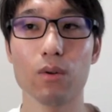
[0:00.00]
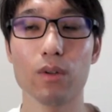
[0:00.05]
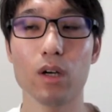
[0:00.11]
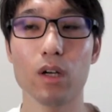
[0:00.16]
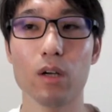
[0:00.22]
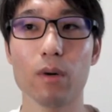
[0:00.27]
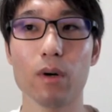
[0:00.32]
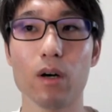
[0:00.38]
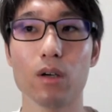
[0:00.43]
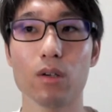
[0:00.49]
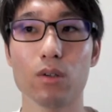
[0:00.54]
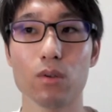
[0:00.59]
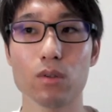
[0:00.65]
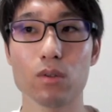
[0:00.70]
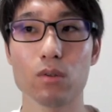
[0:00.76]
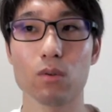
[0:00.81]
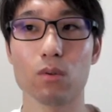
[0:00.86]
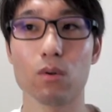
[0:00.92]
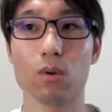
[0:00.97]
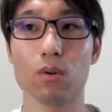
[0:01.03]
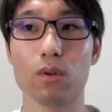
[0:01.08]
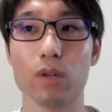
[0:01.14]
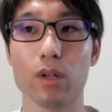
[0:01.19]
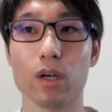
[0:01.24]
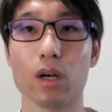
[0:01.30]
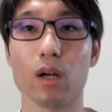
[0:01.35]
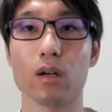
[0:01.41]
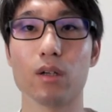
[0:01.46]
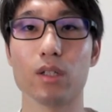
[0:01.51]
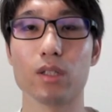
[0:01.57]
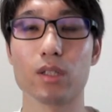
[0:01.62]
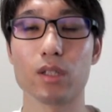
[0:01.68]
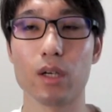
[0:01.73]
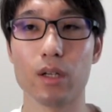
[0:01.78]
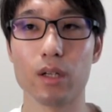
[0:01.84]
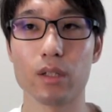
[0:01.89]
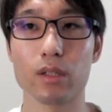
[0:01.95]
hooks in the app and web
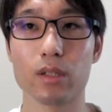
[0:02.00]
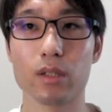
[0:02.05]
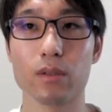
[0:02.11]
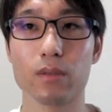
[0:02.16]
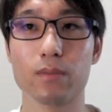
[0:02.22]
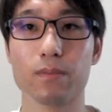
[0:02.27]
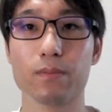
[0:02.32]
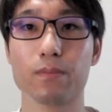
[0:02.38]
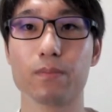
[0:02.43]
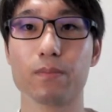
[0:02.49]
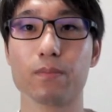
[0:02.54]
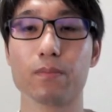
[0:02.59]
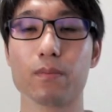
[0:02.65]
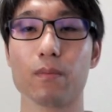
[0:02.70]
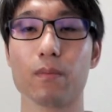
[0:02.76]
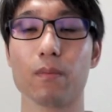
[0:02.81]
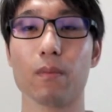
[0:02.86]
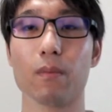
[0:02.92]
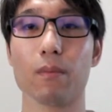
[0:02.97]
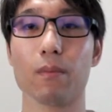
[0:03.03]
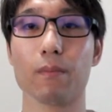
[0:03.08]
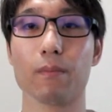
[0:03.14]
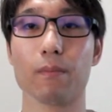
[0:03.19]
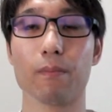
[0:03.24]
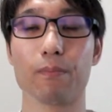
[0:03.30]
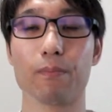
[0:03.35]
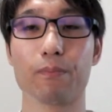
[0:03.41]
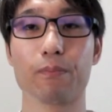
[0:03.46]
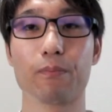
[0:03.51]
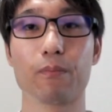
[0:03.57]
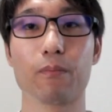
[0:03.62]
and managing two codes.